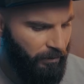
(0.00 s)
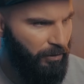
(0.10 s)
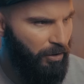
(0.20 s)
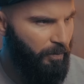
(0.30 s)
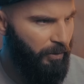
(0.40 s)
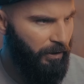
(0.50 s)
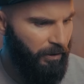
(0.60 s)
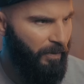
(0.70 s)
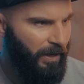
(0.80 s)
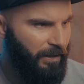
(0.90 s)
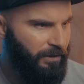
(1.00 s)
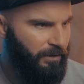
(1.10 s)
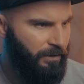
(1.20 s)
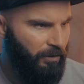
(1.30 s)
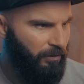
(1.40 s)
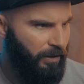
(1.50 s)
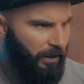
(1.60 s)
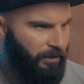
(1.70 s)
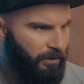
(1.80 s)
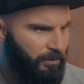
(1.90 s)
copy, paste,
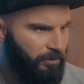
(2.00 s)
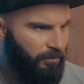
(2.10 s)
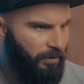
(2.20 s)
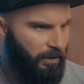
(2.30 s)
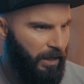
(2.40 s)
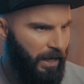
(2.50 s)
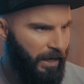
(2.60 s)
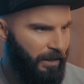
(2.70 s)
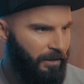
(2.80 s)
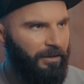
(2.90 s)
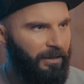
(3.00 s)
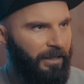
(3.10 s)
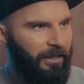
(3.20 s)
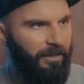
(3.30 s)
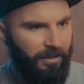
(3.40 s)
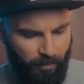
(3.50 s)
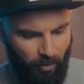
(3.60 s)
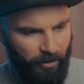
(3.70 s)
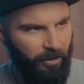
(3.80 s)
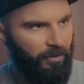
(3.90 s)
connect it to the line, delete these
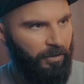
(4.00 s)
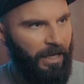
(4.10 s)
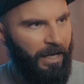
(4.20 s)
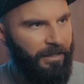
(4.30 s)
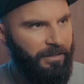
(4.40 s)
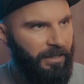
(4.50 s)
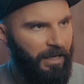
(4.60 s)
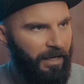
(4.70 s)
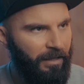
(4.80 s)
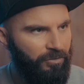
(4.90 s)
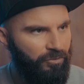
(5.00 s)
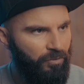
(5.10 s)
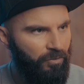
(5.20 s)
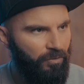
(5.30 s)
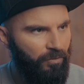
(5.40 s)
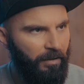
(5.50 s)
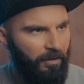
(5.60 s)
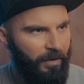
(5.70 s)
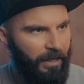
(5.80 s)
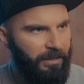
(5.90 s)
polygon lines and draw a
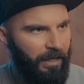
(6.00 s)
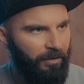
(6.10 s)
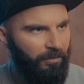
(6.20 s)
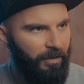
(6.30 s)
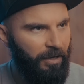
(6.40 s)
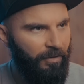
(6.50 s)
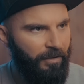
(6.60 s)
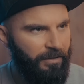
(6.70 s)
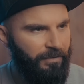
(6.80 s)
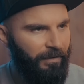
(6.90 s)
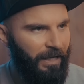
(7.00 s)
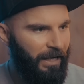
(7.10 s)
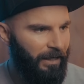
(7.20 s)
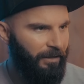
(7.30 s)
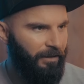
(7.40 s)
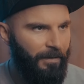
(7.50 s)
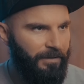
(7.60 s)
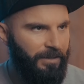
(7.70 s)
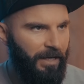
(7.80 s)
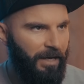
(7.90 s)
rectangle around this flag. And the
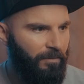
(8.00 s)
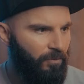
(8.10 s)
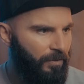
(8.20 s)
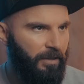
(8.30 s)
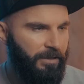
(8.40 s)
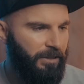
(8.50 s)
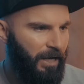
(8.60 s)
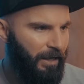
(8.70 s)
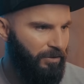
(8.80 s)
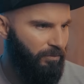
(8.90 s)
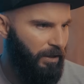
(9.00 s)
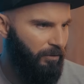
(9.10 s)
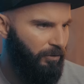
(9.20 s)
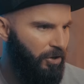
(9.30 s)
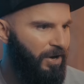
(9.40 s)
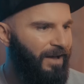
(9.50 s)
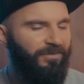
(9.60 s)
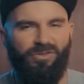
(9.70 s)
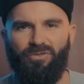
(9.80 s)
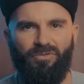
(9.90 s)
same with this side as well. You don't have
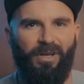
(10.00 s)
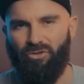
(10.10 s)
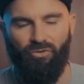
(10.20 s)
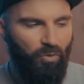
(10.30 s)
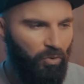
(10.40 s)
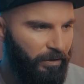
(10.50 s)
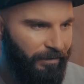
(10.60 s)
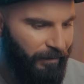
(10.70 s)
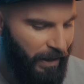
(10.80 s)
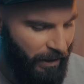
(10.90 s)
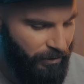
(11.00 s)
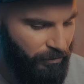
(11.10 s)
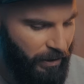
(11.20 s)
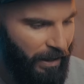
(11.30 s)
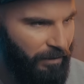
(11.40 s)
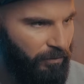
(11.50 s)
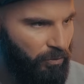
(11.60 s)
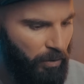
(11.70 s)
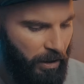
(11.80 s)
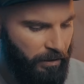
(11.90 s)
to do all the flags, you can if
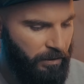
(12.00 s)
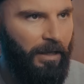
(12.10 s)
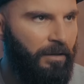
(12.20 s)
you want.